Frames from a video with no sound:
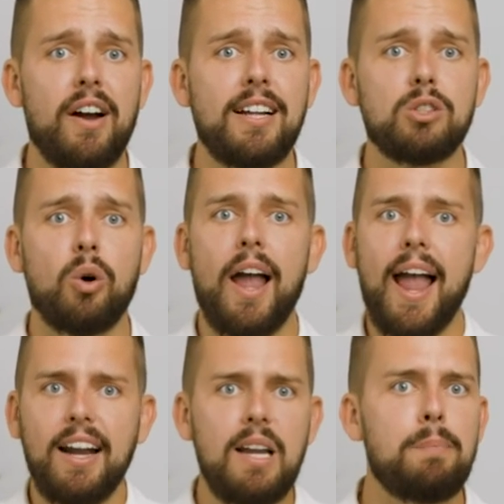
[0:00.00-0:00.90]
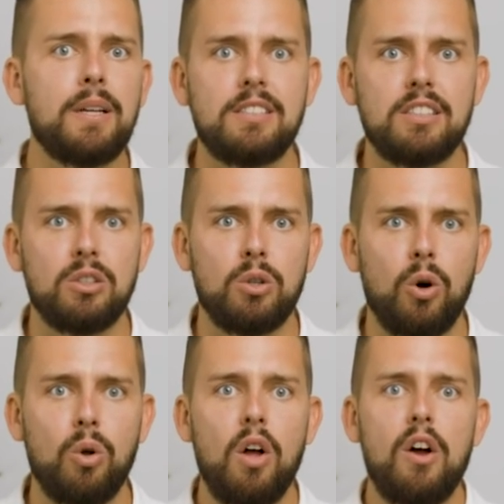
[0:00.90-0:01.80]
friends, or any business at
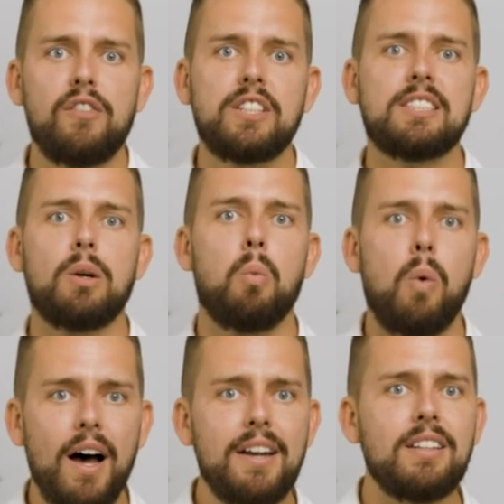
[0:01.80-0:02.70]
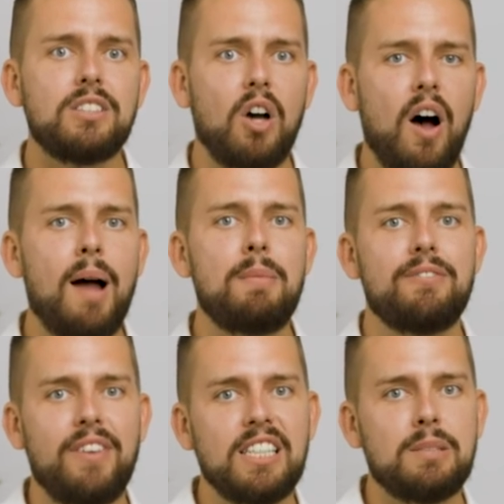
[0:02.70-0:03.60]
all for just a one-time
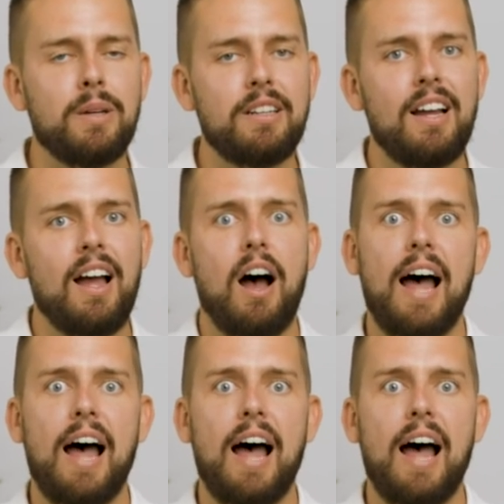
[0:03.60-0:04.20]
investment